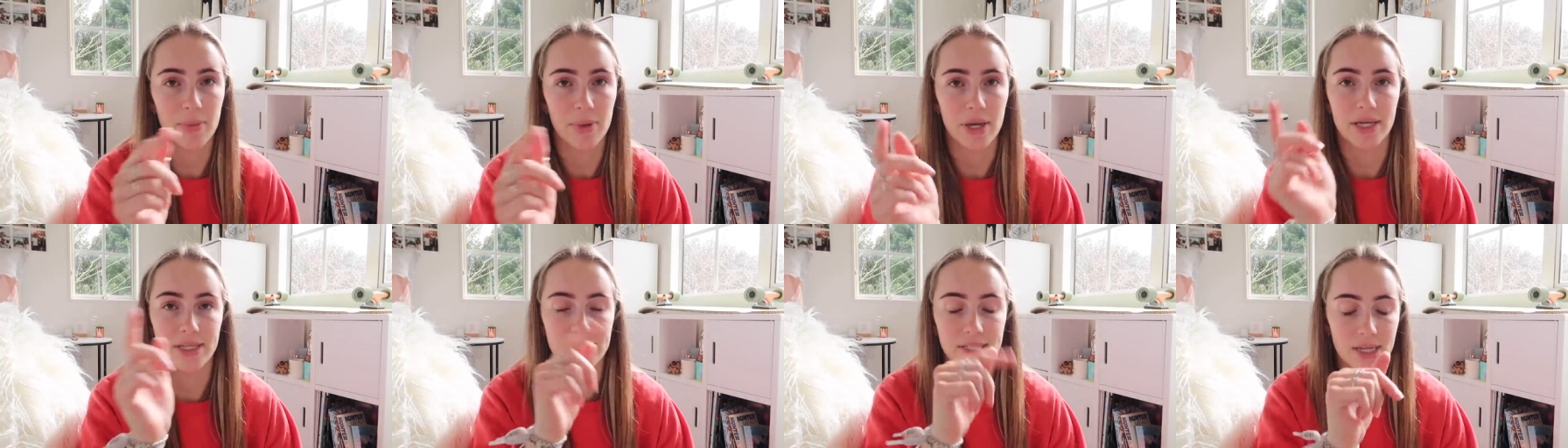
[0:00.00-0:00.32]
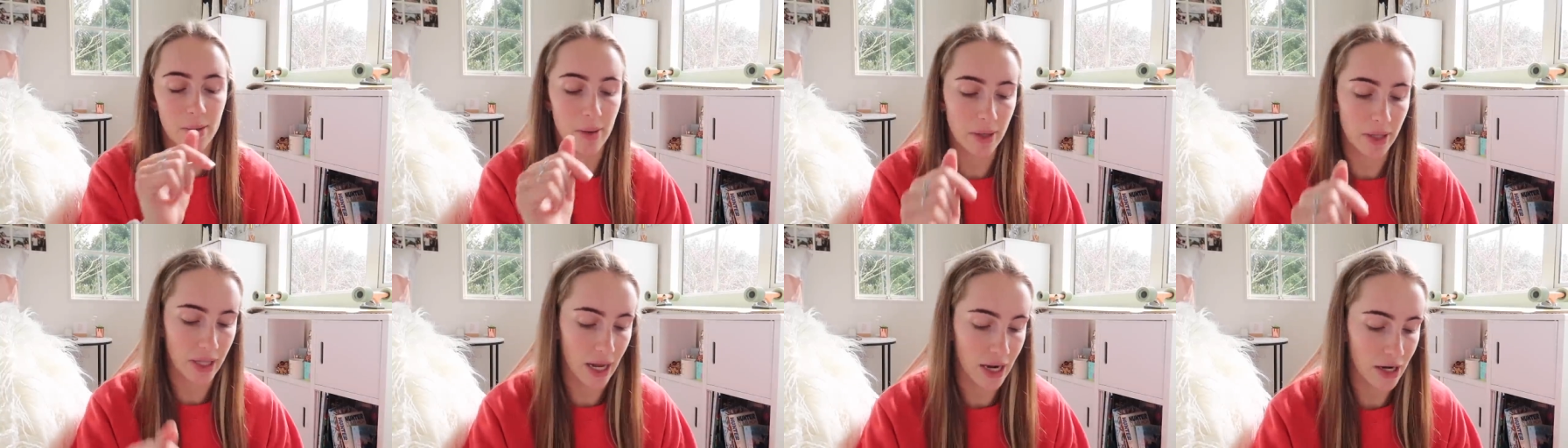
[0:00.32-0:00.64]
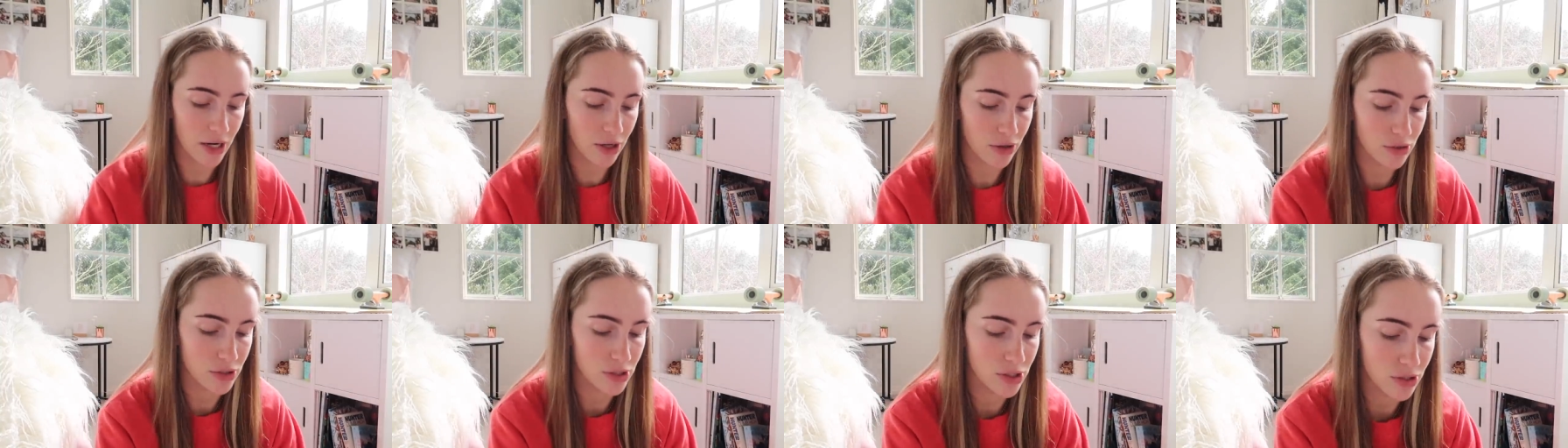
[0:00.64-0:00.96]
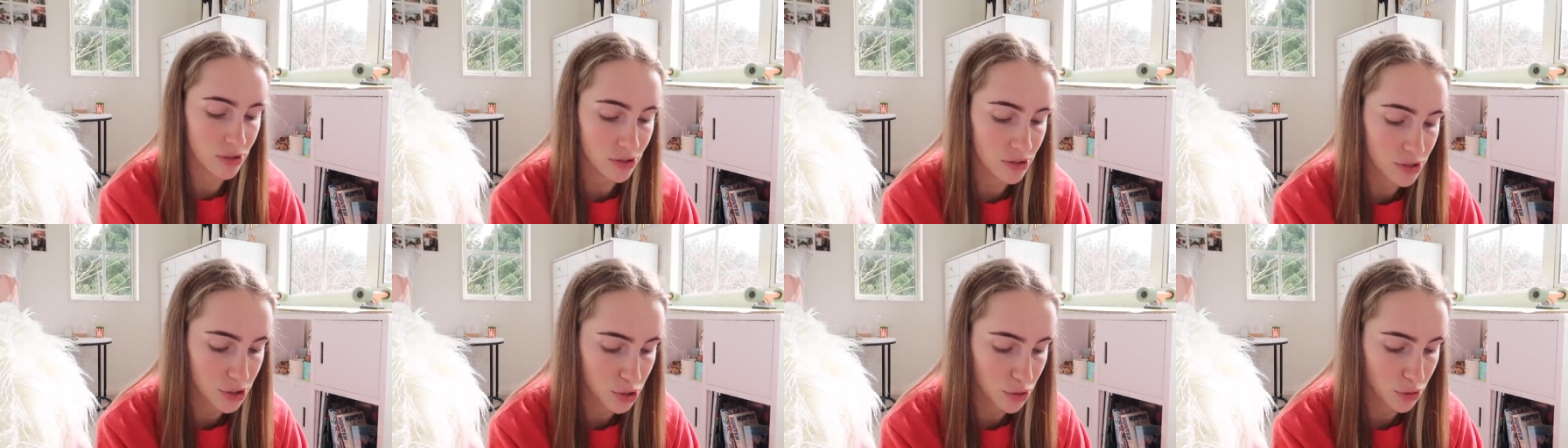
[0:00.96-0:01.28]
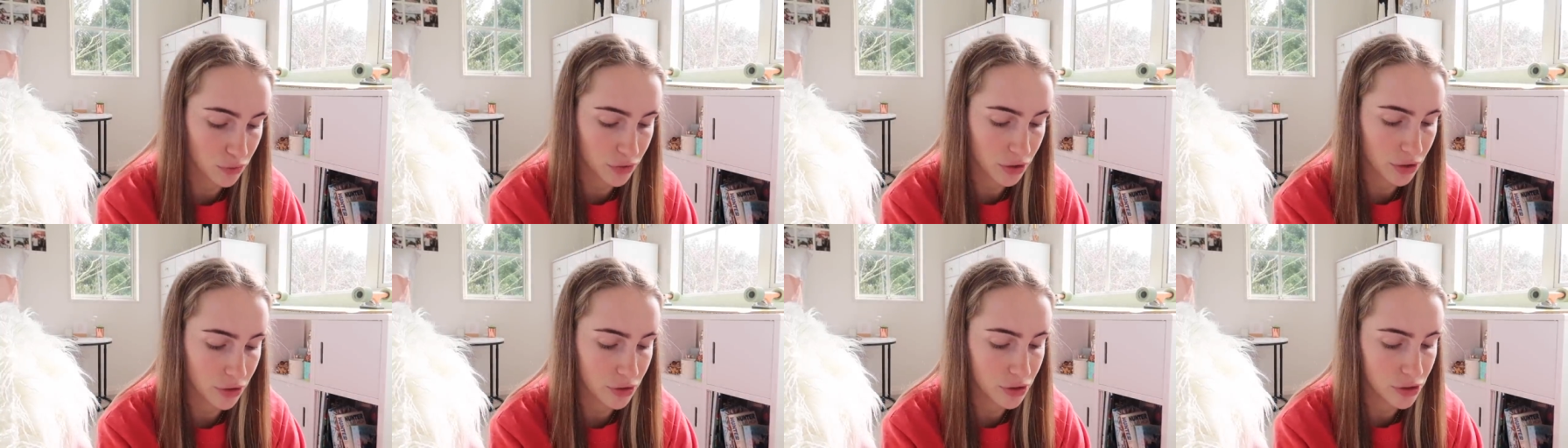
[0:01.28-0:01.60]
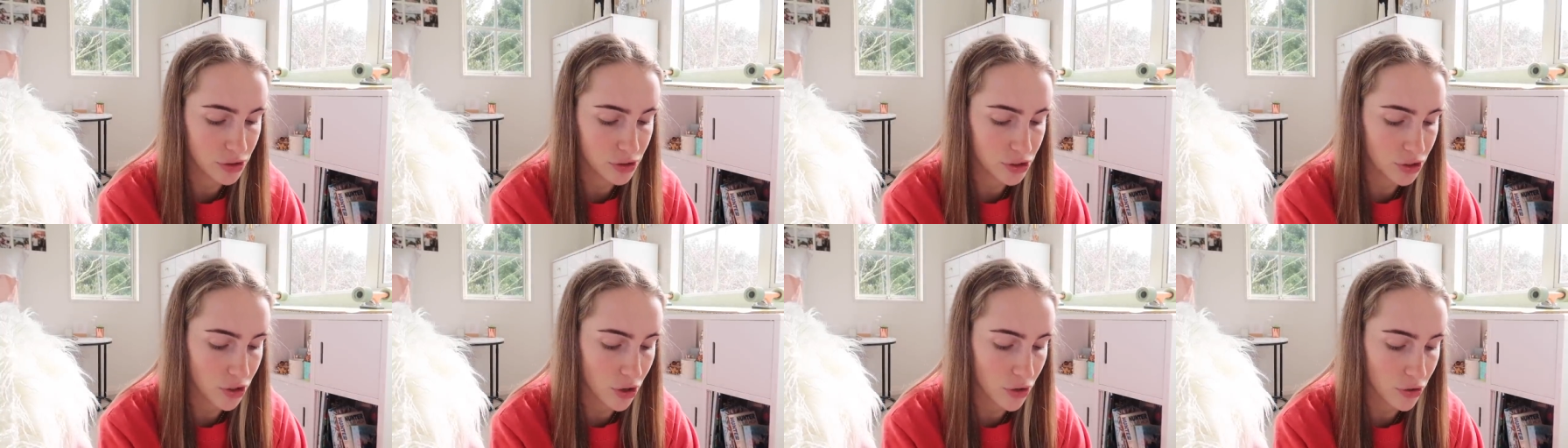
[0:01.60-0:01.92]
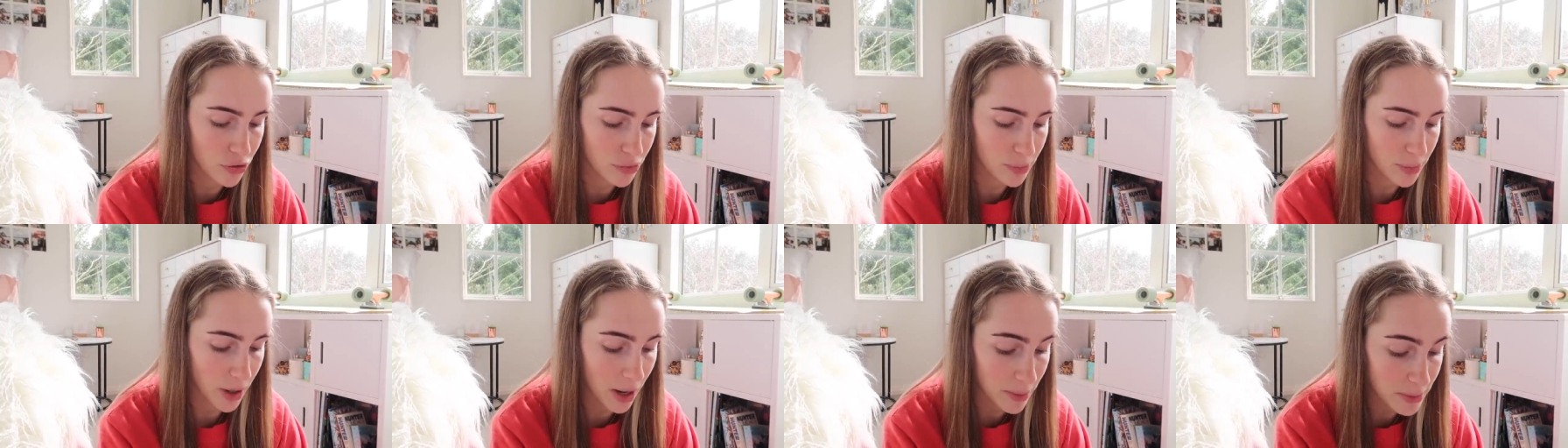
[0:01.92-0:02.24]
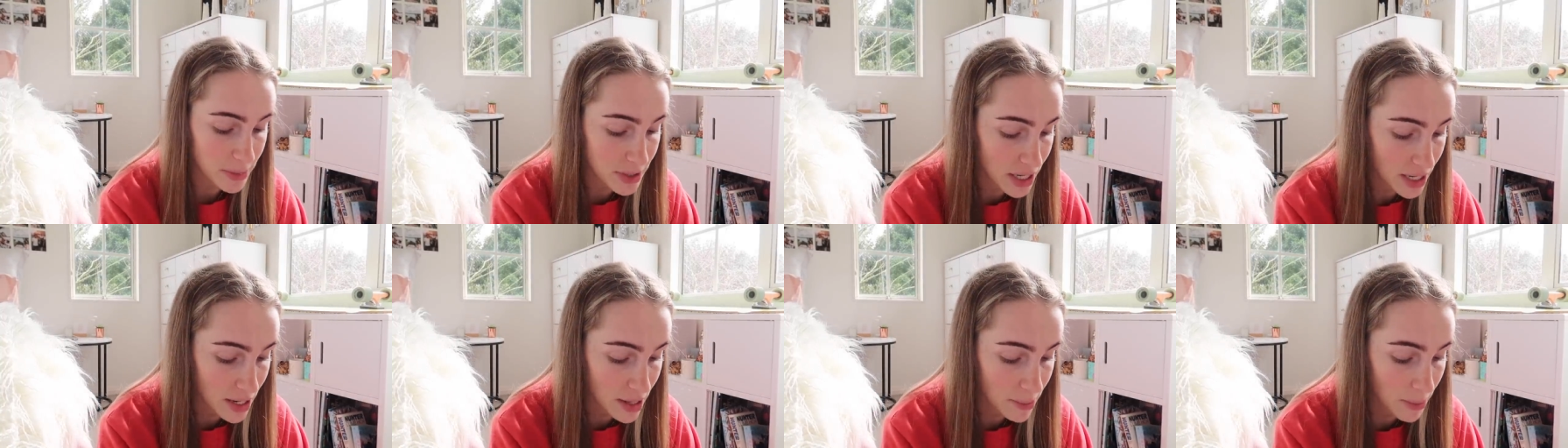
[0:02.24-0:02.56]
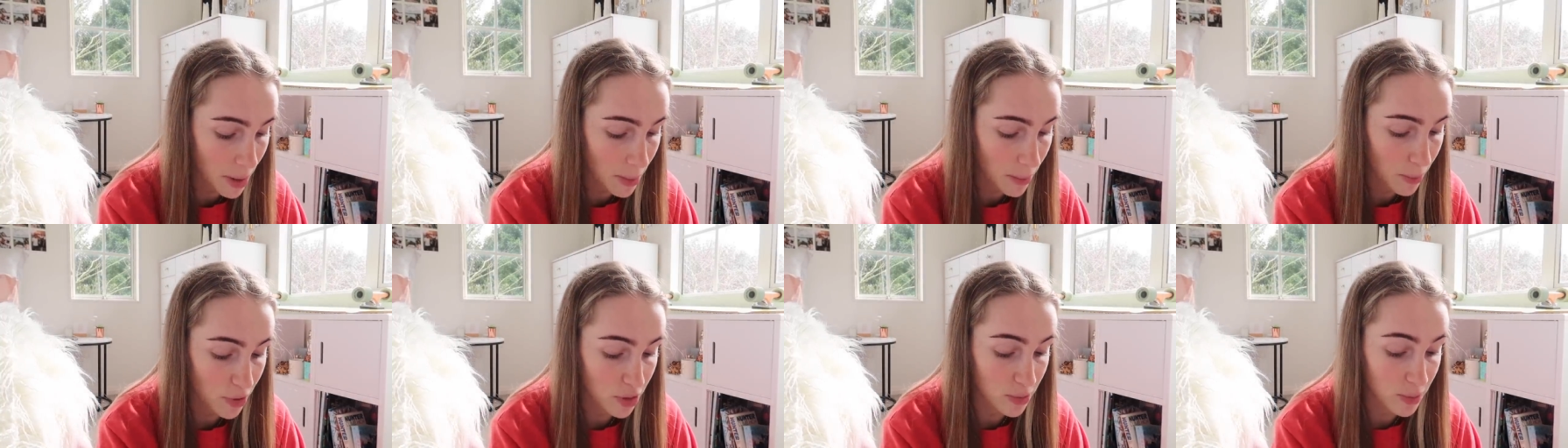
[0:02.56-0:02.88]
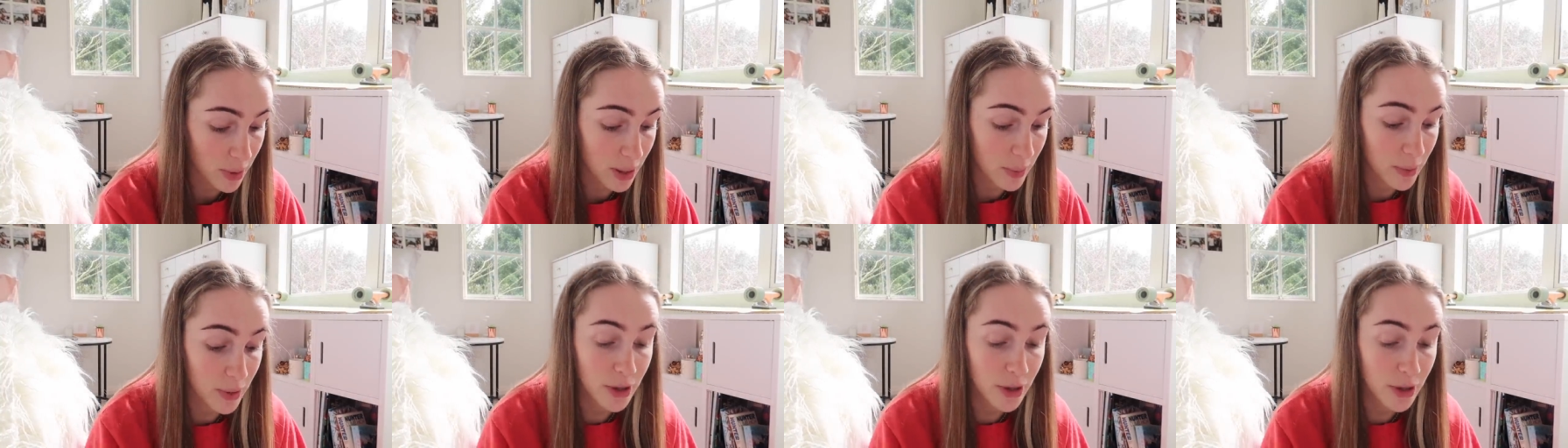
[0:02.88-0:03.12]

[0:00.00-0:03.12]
but he's coming later because he's got a school reunion to go to. But I'm taking mum with me.